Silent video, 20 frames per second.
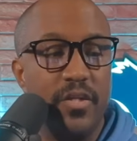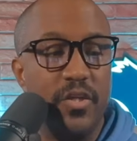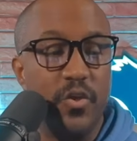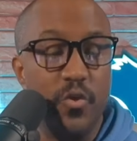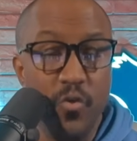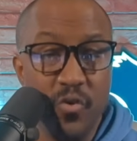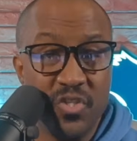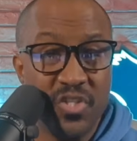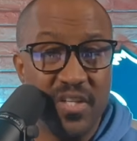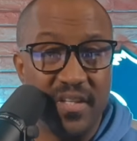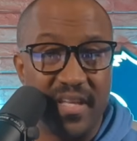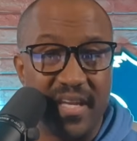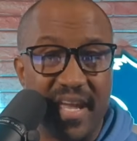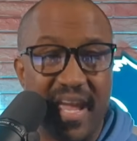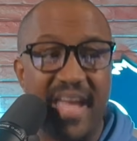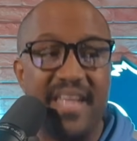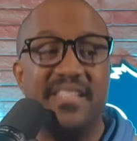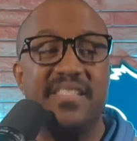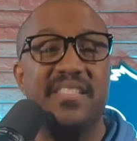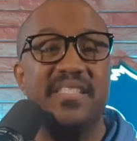
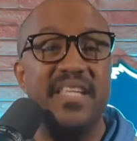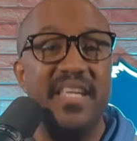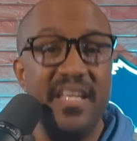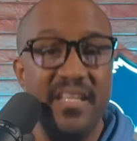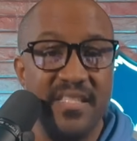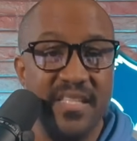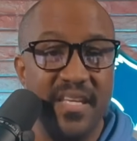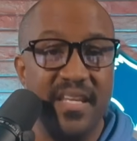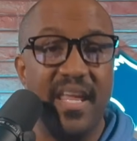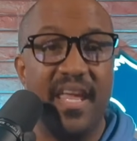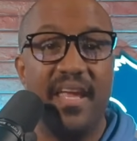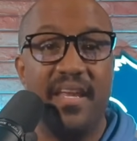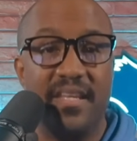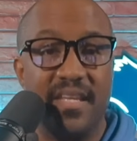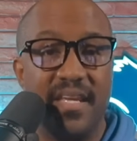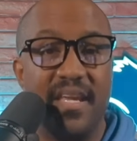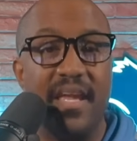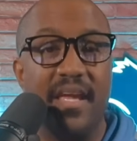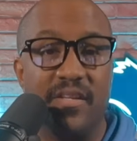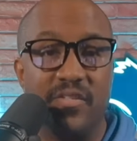Usually a
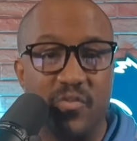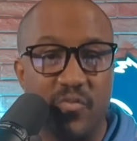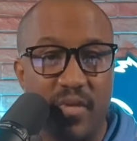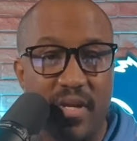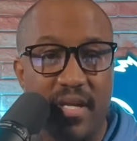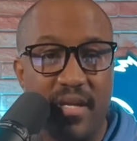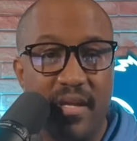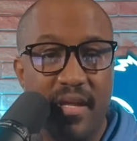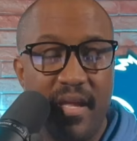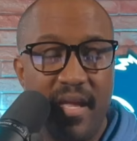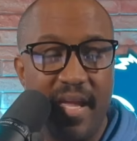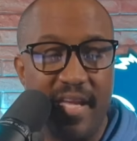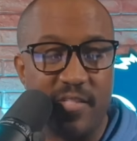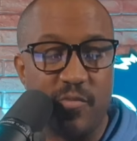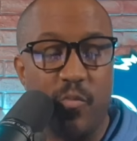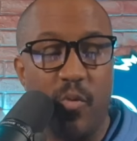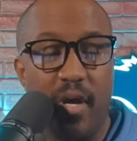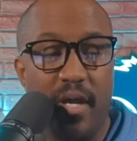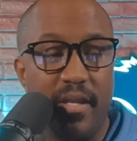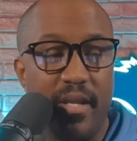season-ending injury
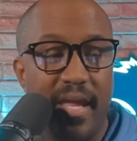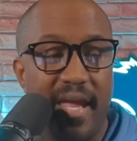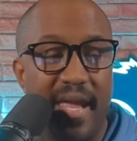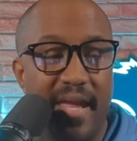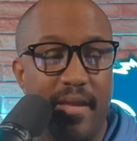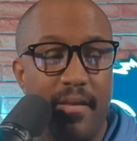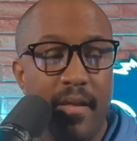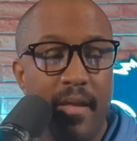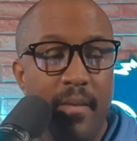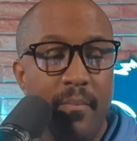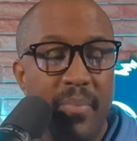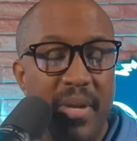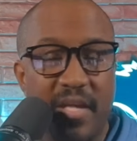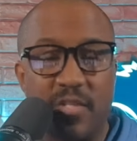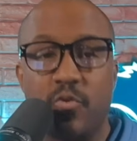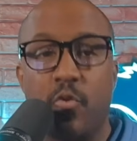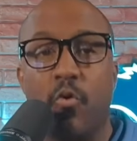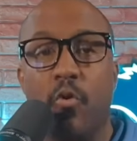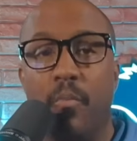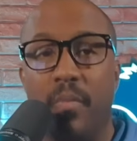is what a
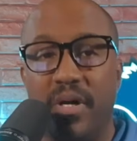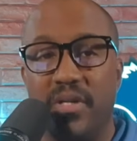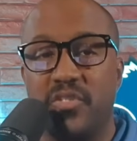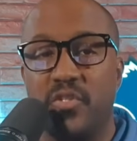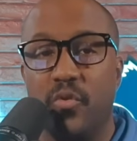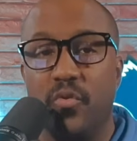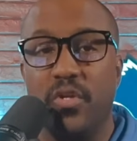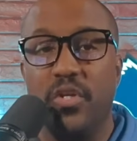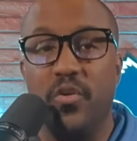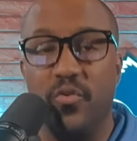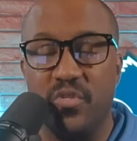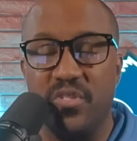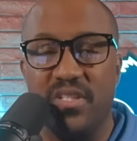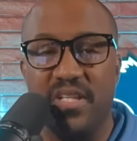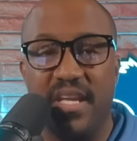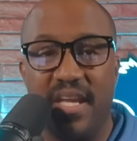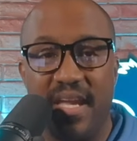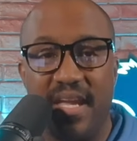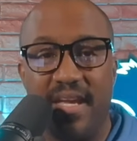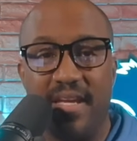pectoral muscle
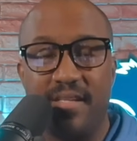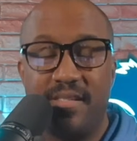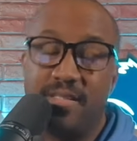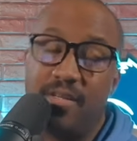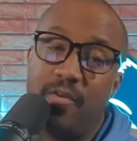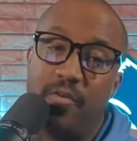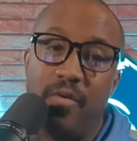usually is.